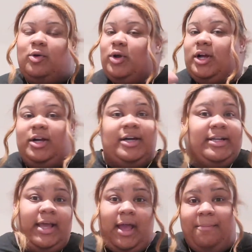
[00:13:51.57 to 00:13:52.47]
On a good
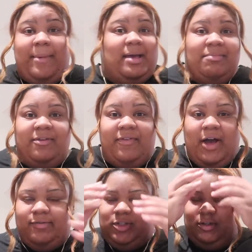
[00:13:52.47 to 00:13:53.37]
day, I might be
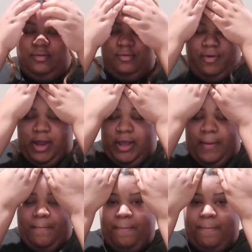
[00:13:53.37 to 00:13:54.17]
five two, right?